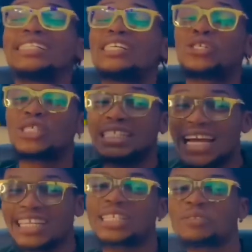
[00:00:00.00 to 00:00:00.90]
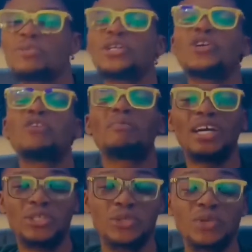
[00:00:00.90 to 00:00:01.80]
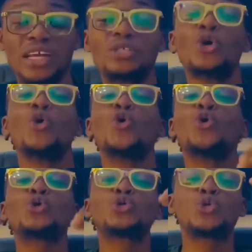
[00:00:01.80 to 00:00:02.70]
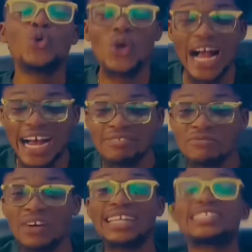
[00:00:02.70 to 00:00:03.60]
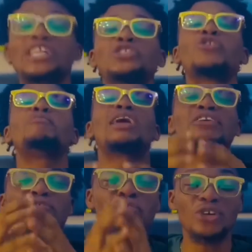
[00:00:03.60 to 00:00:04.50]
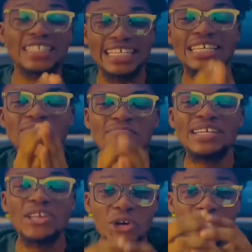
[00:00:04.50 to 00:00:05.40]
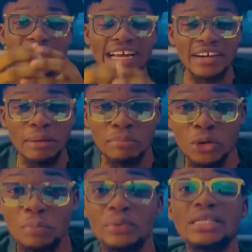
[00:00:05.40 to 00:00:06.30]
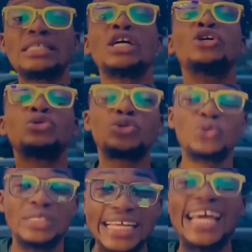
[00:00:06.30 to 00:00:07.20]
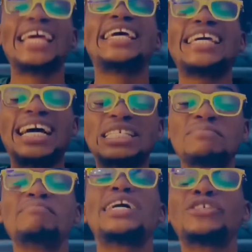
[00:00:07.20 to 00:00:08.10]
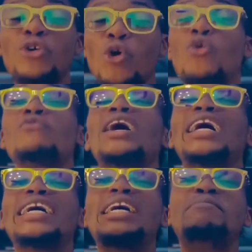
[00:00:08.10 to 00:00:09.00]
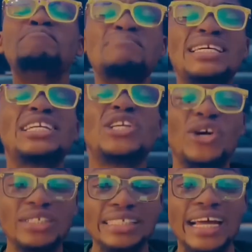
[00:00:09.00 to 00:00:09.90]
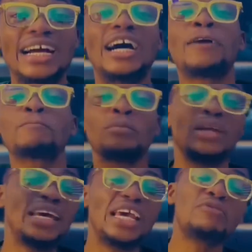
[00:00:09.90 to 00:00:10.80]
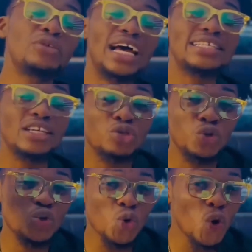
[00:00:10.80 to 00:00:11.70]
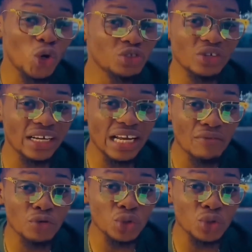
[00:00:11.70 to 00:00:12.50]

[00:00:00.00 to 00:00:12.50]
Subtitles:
this testimony of my student who took advantage of my 14 million naira blueprint. Today he has made over 1 million naira Even as a 200 level